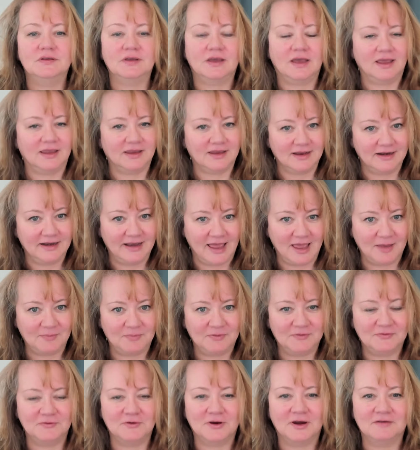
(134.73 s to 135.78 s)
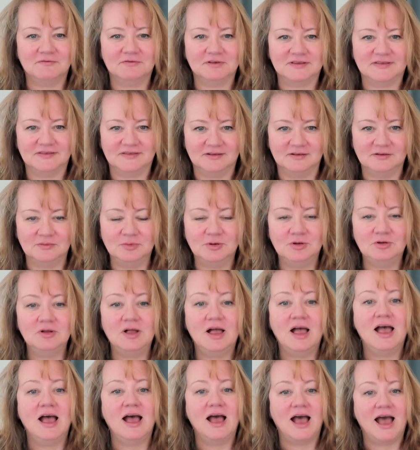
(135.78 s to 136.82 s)
I clap for every syllable,
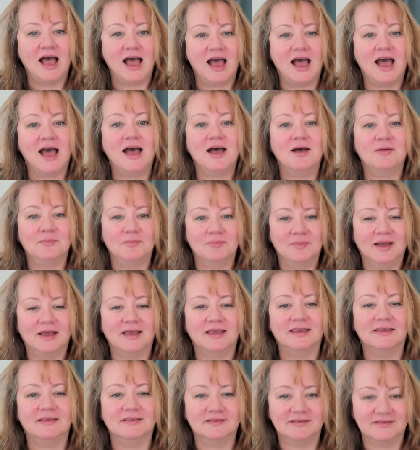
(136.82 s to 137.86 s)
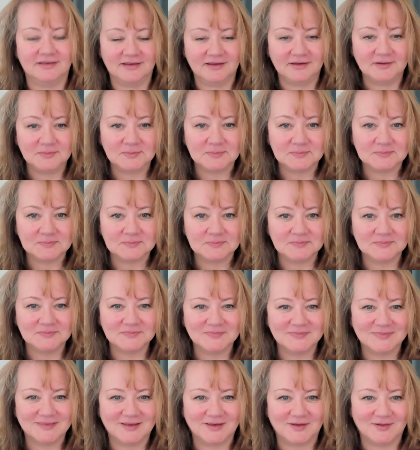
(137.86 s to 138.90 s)
Ameise,
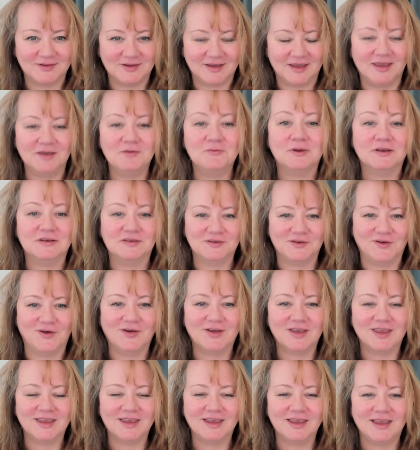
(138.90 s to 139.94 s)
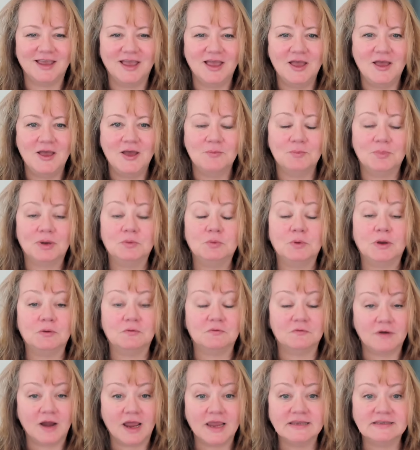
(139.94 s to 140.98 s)
okay, when talking. But
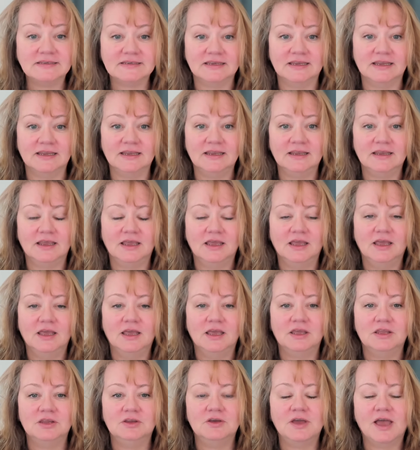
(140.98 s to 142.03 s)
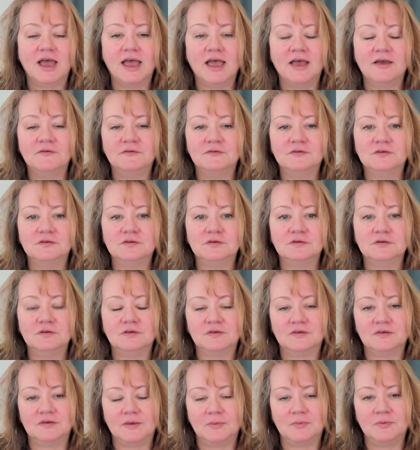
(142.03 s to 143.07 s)
when writing, you have to
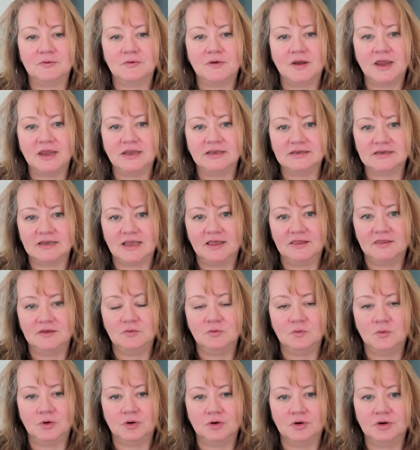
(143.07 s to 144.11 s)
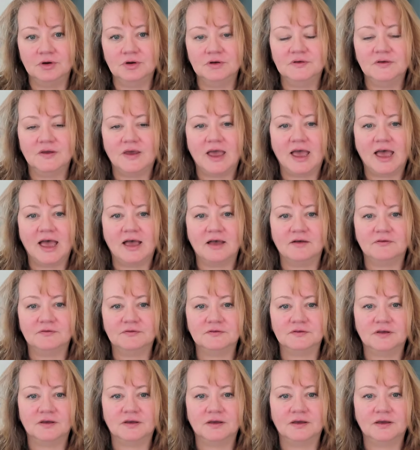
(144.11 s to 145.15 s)
separate the word
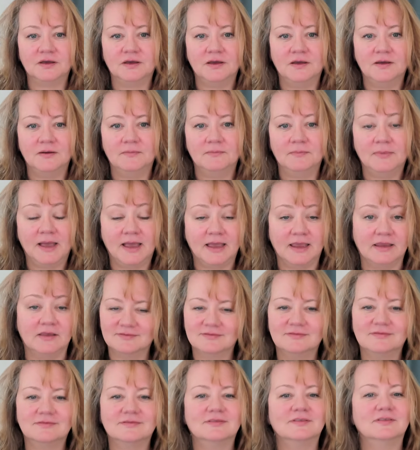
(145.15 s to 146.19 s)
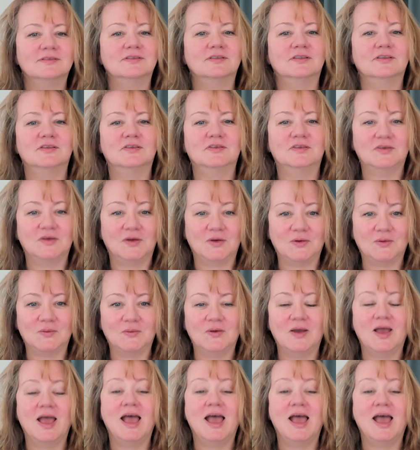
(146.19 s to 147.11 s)
after mai. So,